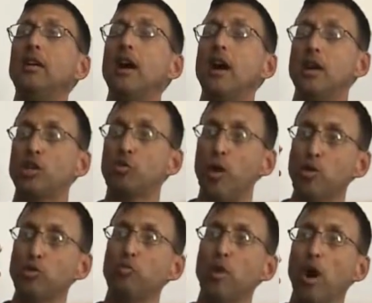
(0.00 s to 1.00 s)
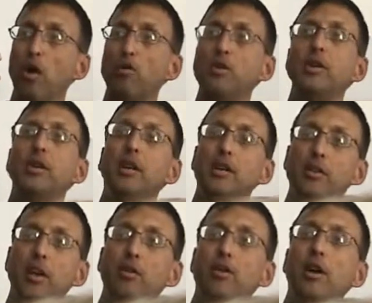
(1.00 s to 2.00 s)
uh, exposed bone,
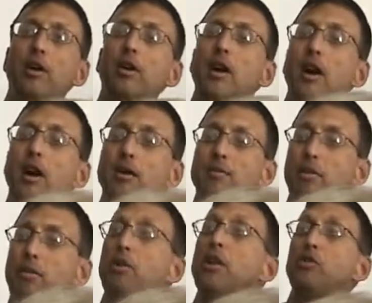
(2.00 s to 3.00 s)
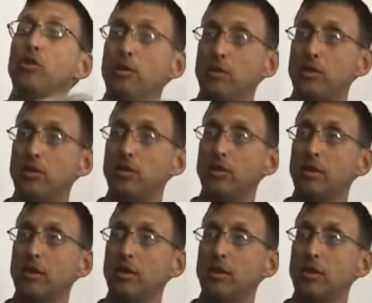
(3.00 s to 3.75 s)
etc., uh, 30 treatments,